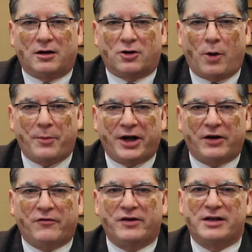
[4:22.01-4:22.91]

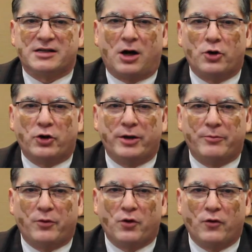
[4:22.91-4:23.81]
competitiveness, how to
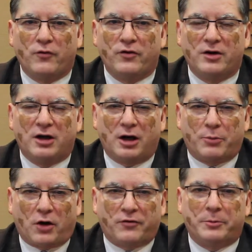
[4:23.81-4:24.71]
improve
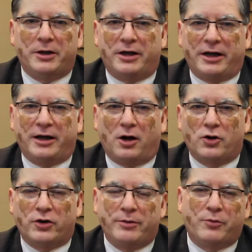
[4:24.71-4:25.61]
profitability,
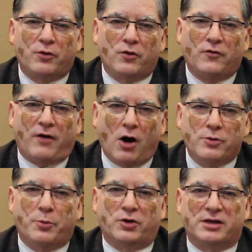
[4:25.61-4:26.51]
how to improve
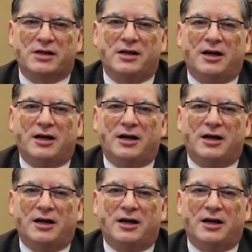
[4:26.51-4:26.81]
outputs,